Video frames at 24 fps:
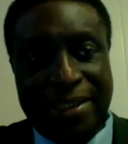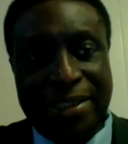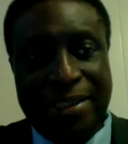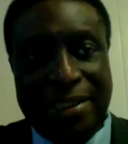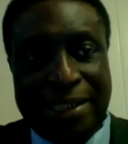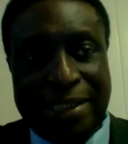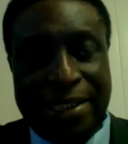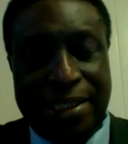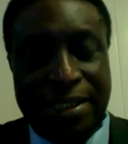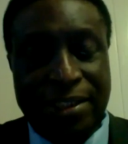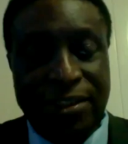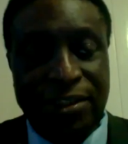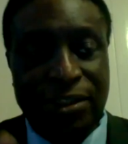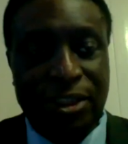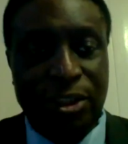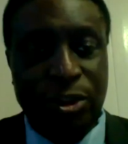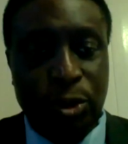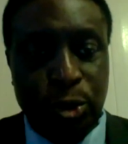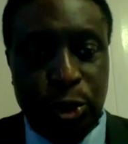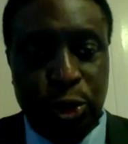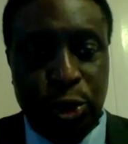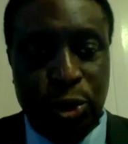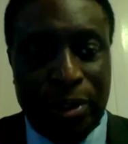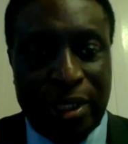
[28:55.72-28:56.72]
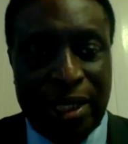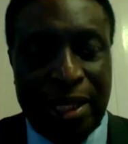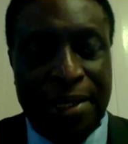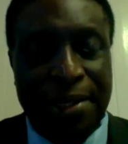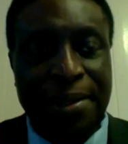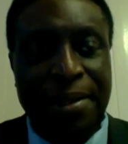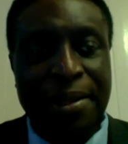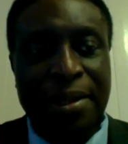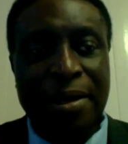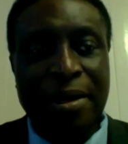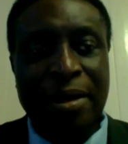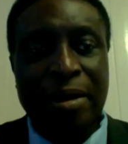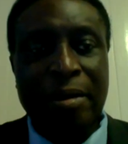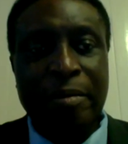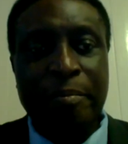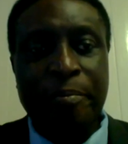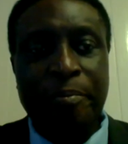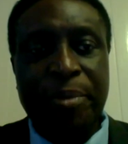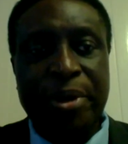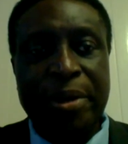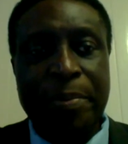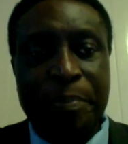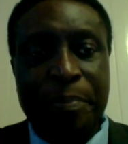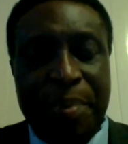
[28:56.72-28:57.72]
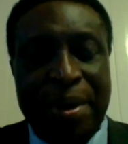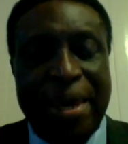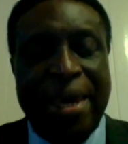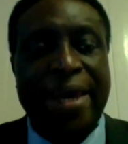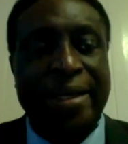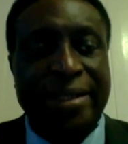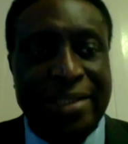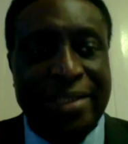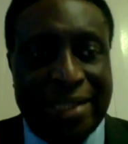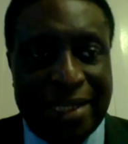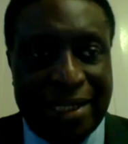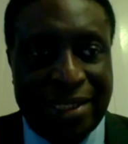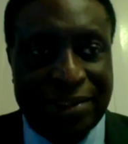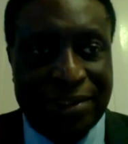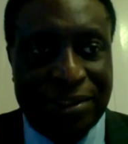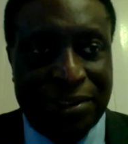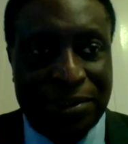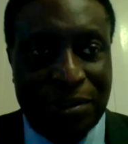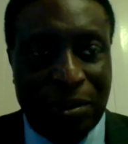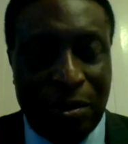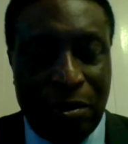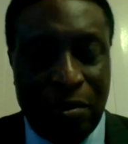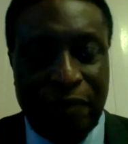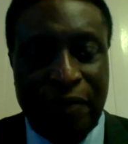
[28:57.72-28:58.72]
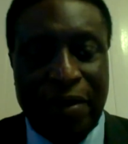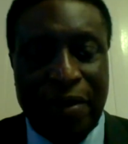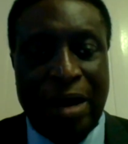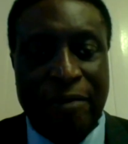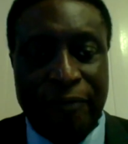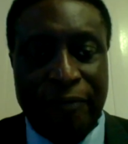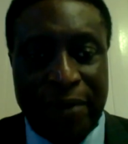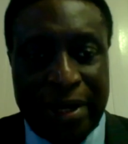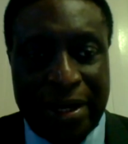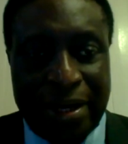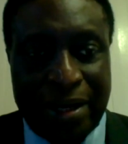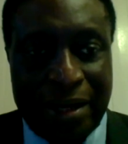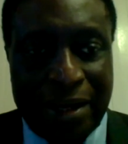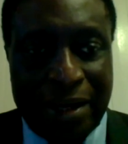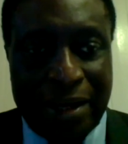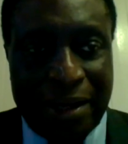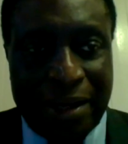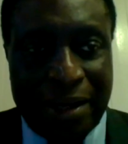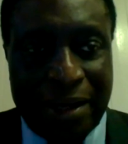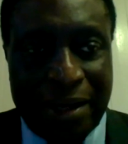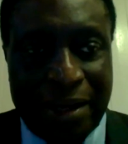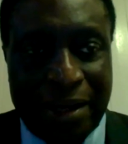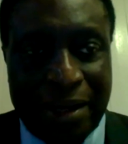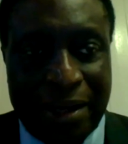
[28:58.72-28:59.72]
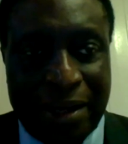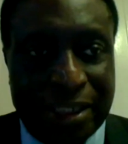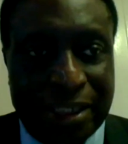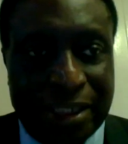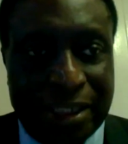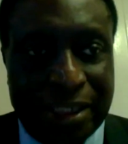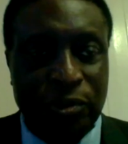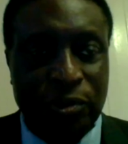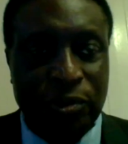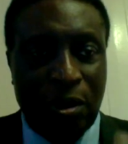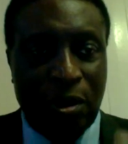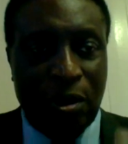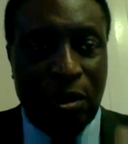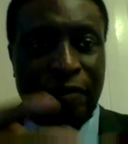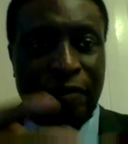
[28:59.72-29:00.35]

the institutional preparedness of Africa in terms of